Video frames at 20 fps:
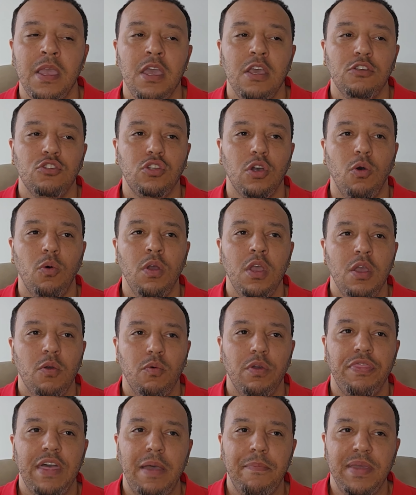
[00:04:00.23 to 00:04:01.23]
So
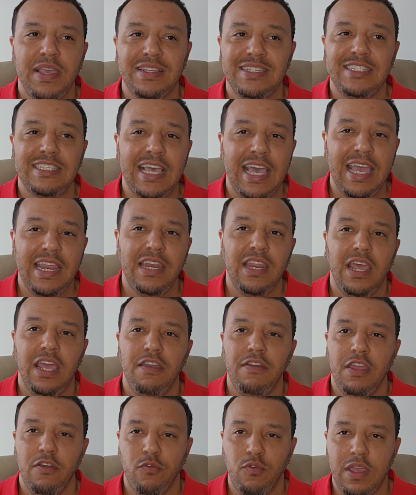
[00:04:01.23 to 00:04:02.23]
with that being said,
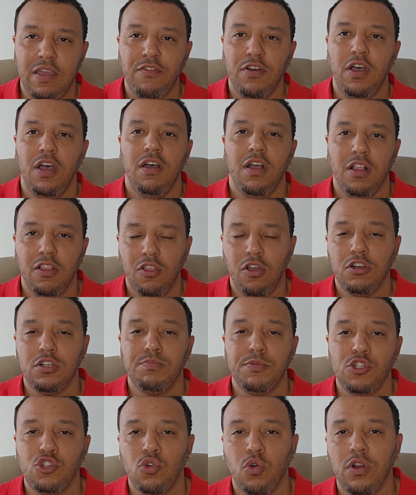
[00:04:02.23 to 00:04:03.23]
if we have a large
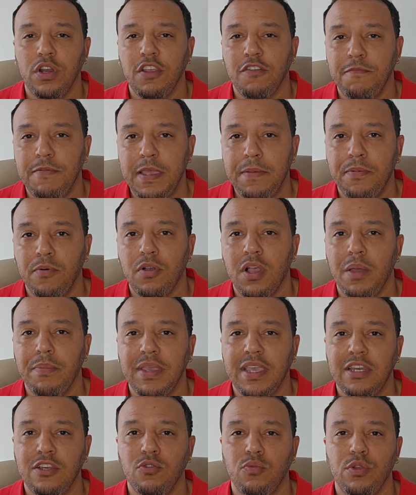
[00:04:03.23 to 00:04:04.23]
majority of people coming
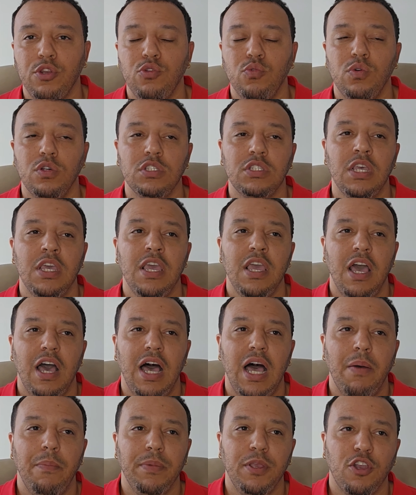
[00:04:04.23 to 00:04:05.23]
into renewals,
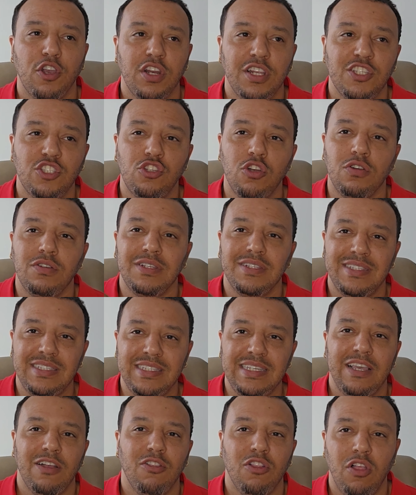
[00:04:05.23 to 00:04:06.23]
you're going to start to
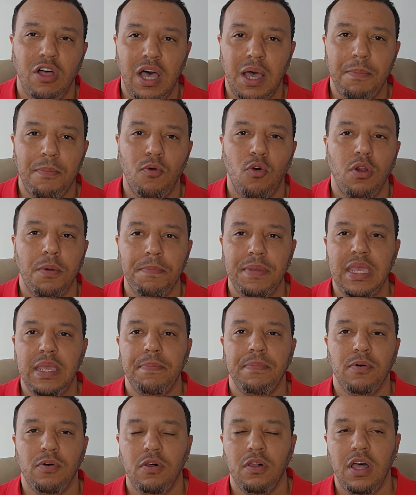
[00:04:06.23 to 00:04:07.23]
see a lot more
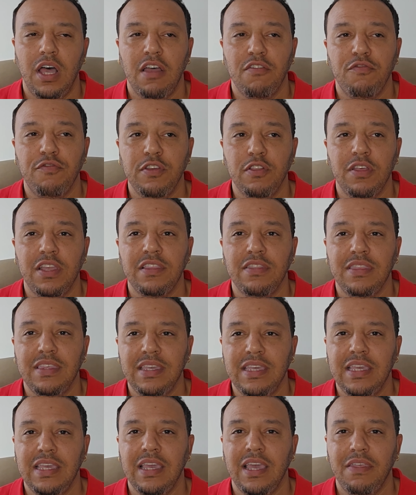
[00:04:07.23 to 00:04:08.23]
people feeling
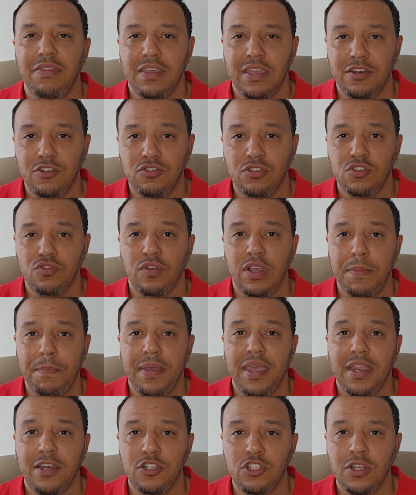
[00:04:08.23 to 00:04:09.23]
the interest rate
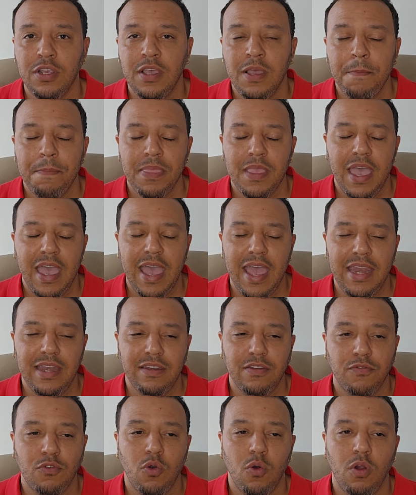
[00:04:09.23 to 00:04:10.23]
pinch, and
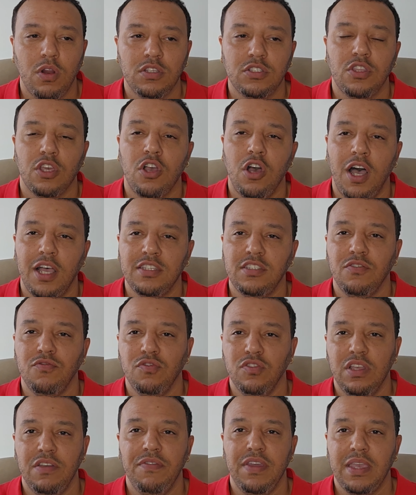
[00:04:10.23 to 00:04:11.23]
of course the cost of
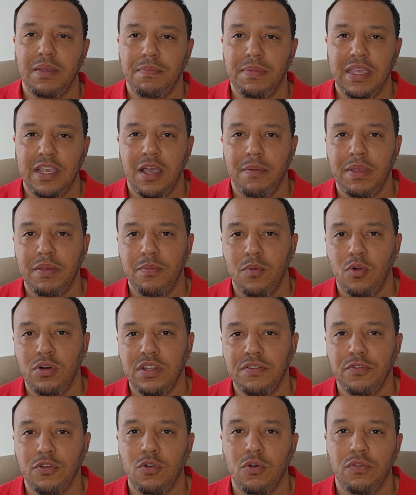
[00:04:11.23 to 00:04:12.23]
living becoming more
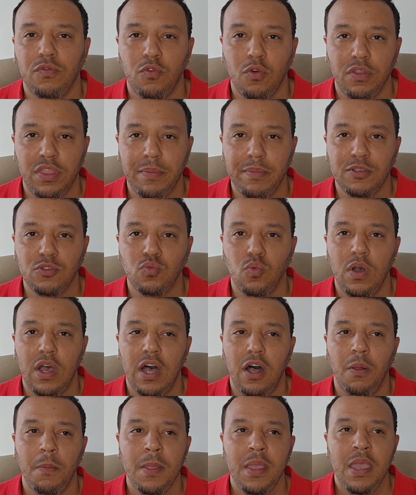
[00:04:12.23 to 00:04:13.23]
difficult for them as
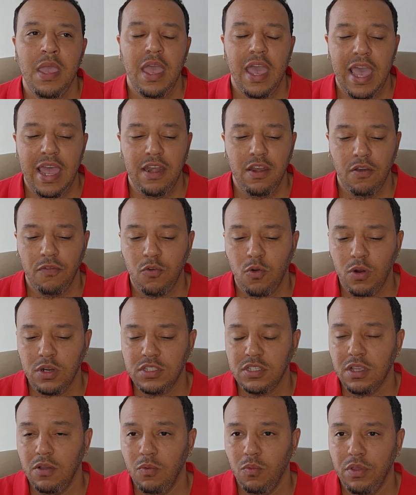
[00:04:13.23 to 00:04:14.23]
well. And of
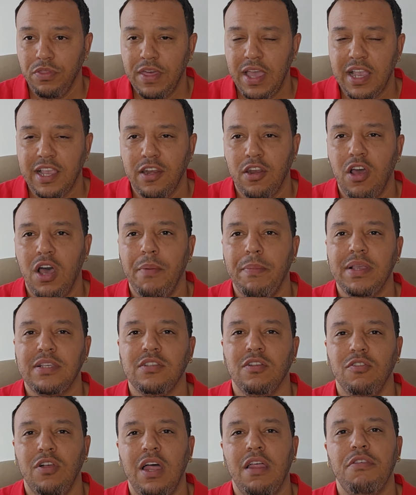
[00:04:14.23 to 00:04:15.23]
course with economics, a
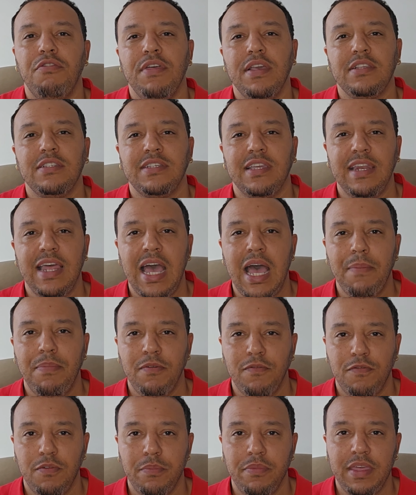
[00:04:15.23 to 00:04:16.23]
lot of things can happen
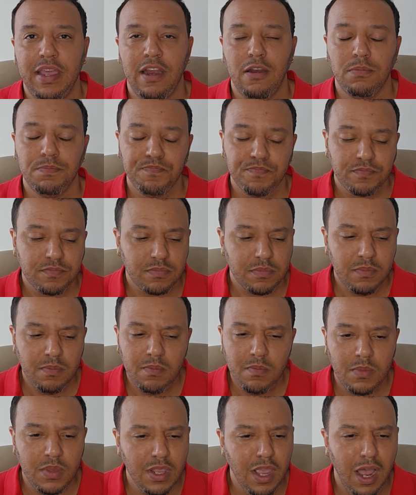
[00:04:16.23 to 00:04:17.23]
from there.
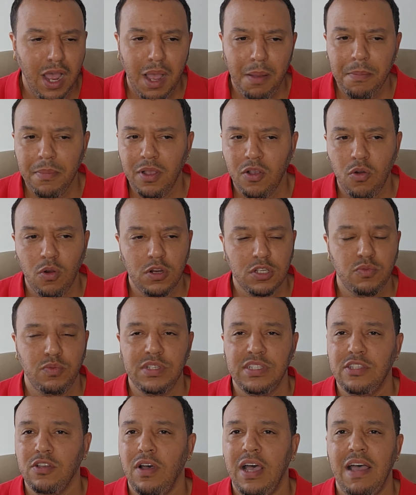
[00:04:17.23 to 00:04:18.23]
Of course, we
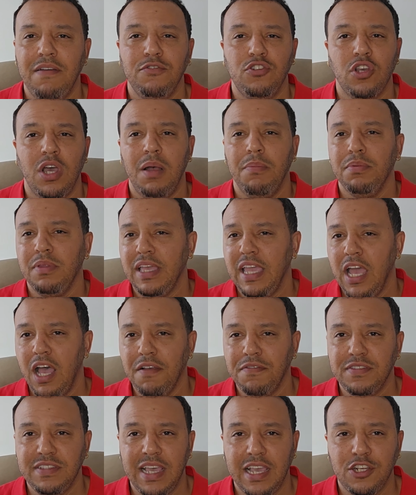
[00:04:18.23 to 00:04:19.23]
still have job layoff
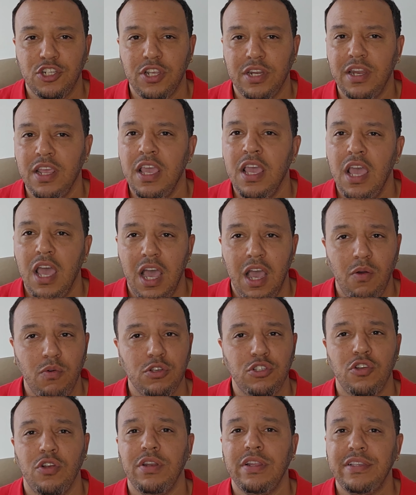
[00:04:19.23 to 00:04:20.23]
section. We're
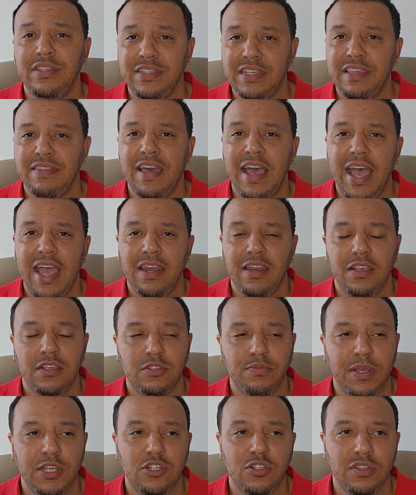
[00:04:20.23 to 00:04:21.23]
starting to see that,
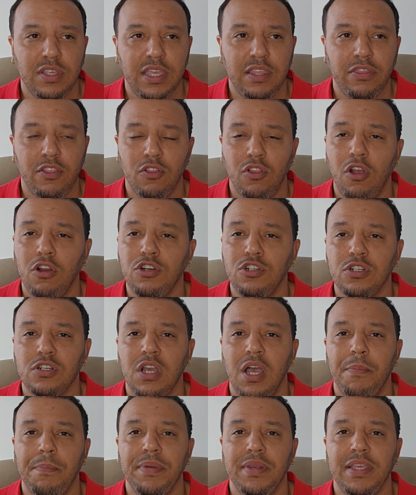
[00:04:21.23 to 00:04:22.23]
especially in the larger
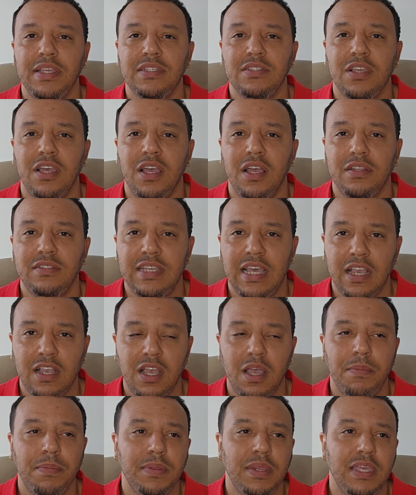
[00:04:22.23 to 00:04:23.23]
companies, tech
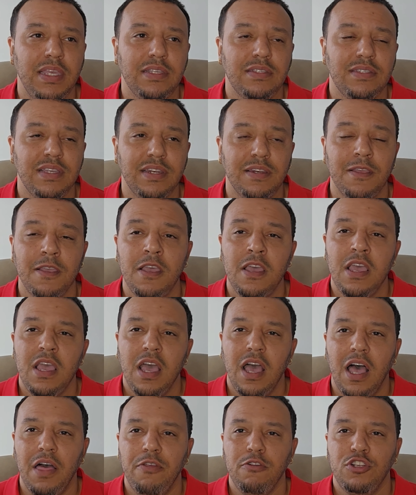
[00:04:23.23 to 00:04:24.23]
companies,
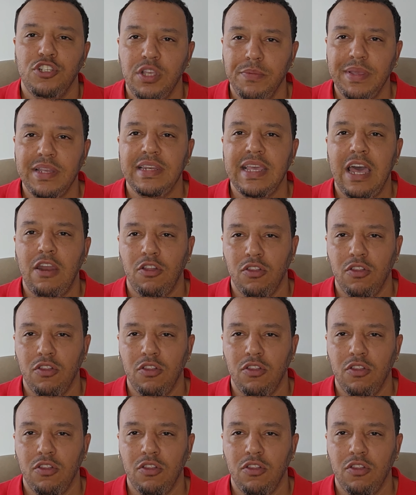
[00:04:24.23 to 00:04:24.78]
and they're shimming down.